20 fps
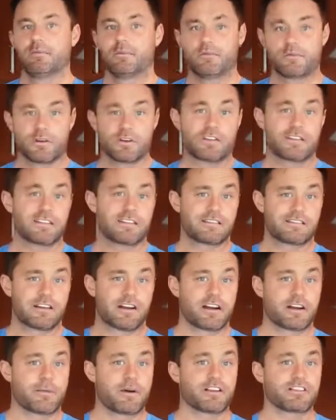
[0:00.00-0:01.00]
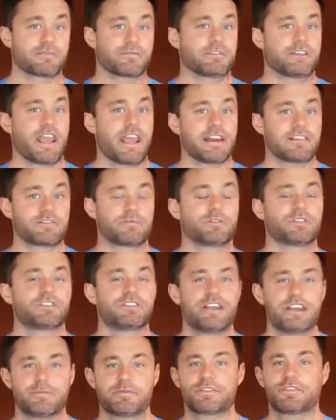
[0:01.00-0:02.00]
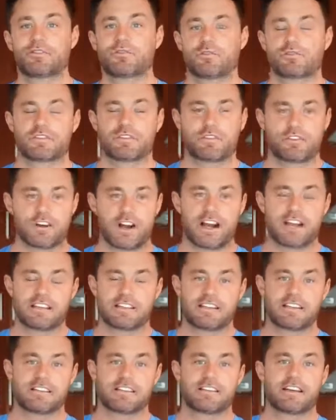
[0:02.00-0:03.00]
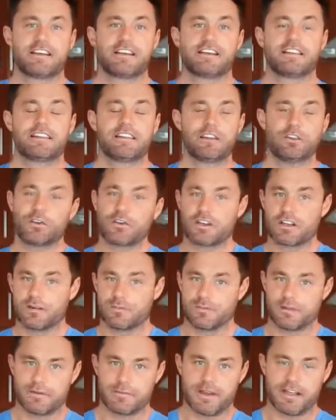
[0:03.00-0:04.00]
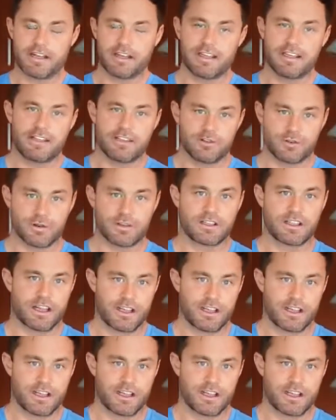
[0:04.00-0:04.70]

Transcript: But first, let's talk about some tangible tips, tools, and strategies that you can implement in your